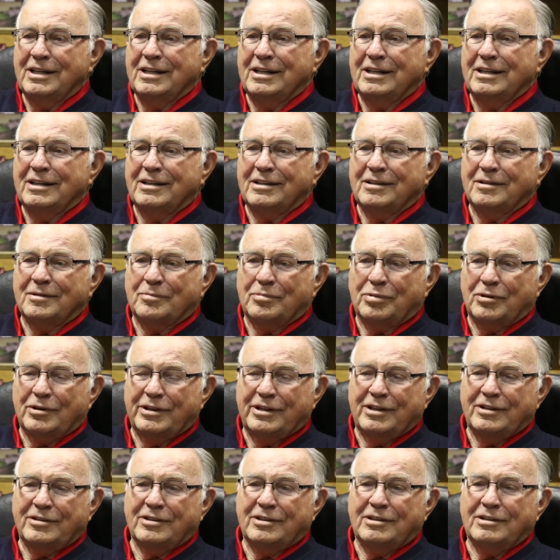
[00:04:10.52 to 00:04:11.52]
uh,
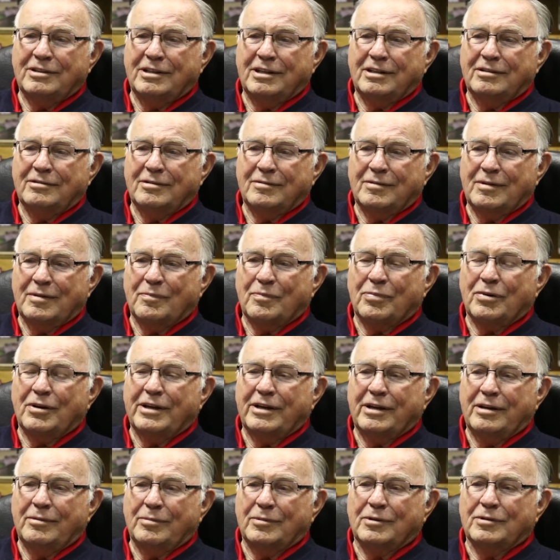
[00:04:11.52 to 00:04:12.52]
pleasing and
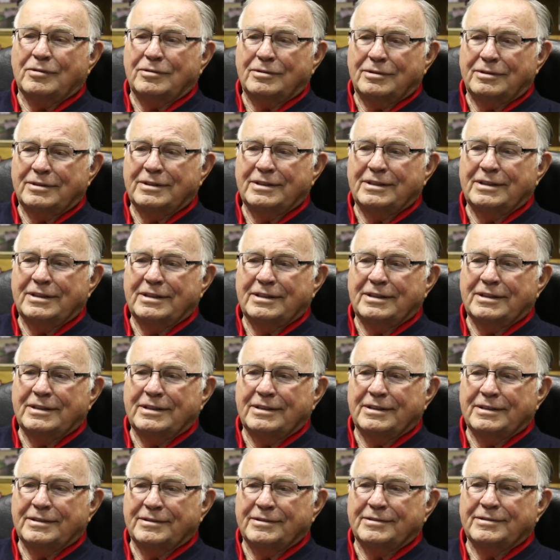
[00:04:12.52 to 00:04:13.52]
playable.
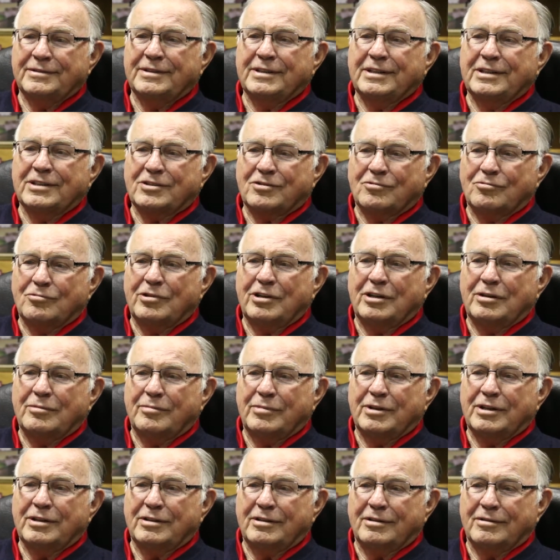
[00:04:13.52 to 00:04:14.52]
Uh, it's really
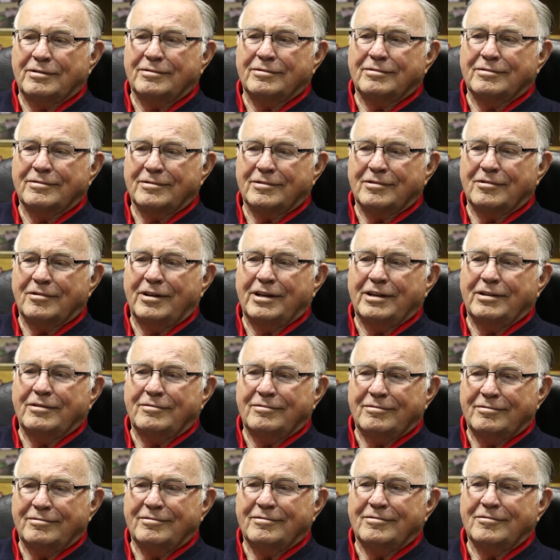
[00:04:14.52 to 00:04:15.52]
been a great
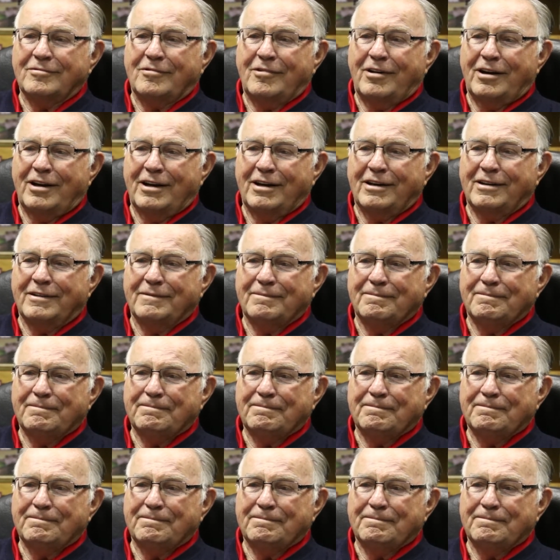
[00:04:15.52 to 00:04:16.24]
ride.